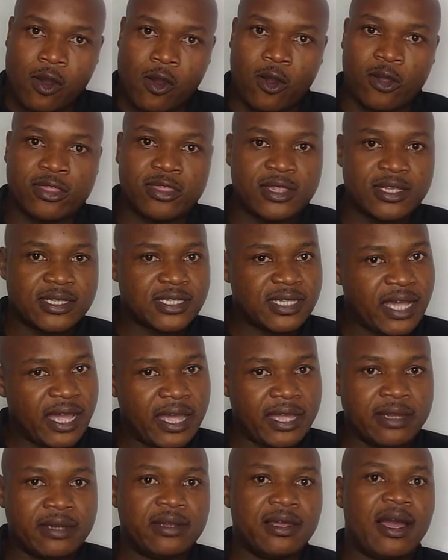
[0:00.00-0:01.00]
on the
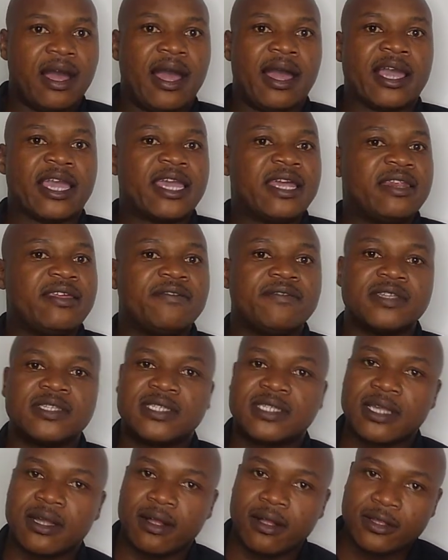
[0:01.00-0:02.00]
side. I can even
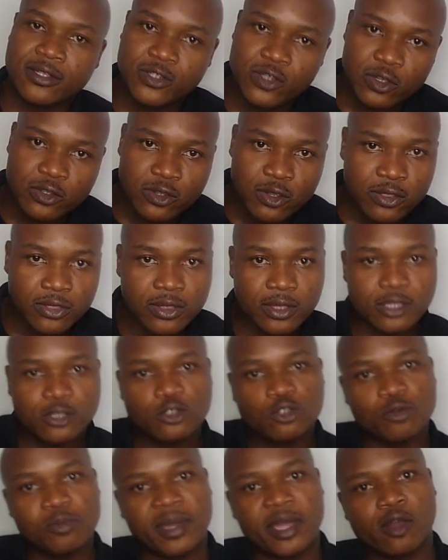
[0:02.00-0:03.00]
sell certain
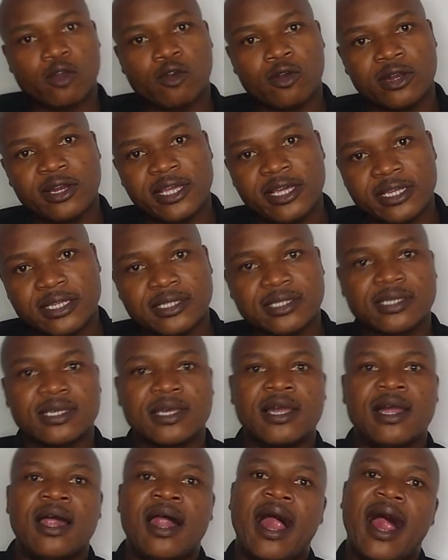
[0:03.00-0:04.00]
things to my colleagues.
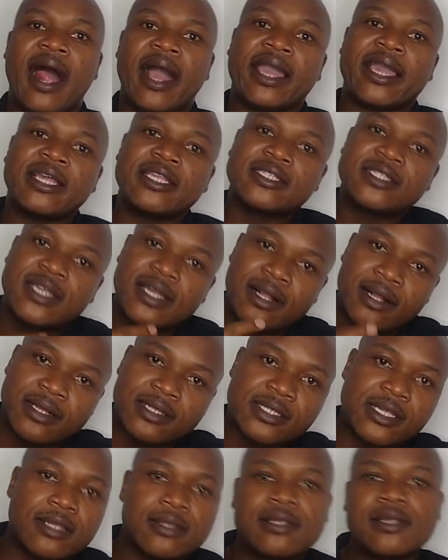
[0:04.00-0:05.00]
I can sell
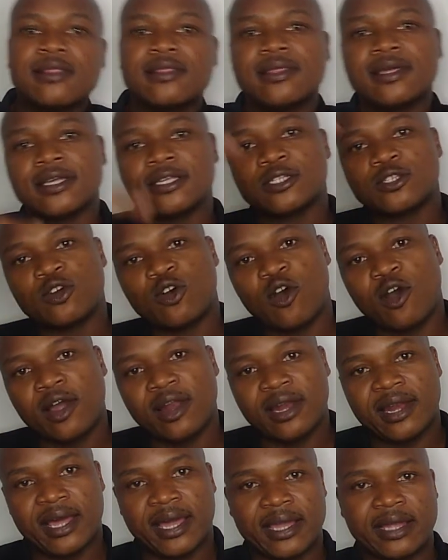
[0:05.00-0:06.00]
certain things
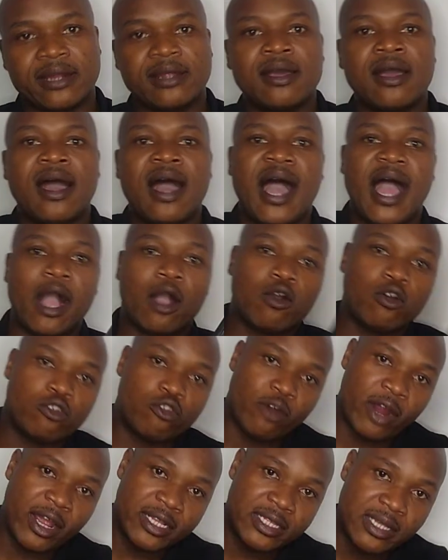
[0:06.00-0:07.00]
online. I could
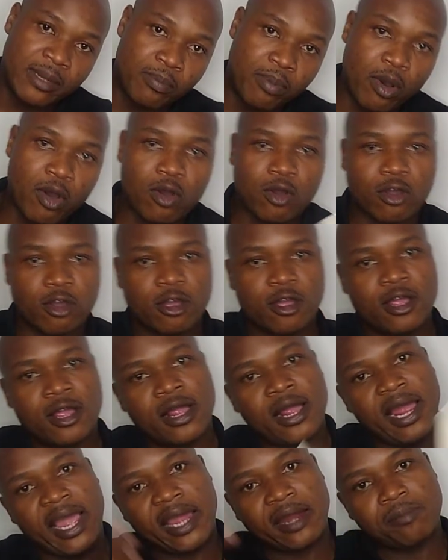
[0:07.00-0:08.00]
write a book
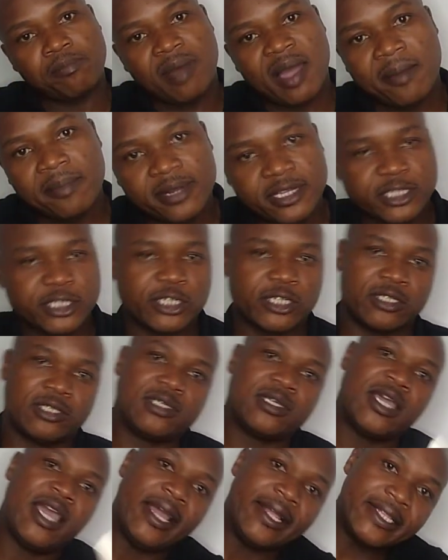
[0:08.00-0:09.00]
and publish it
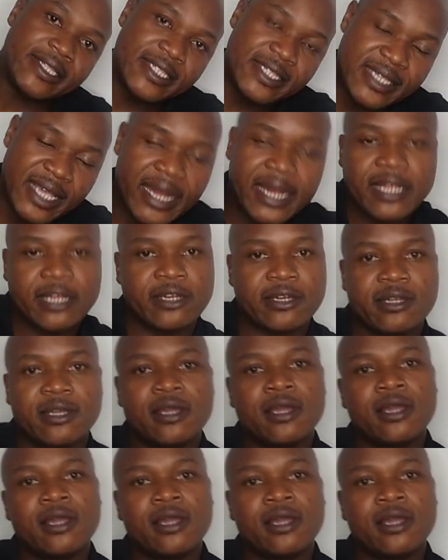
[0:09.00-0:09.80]
and sell it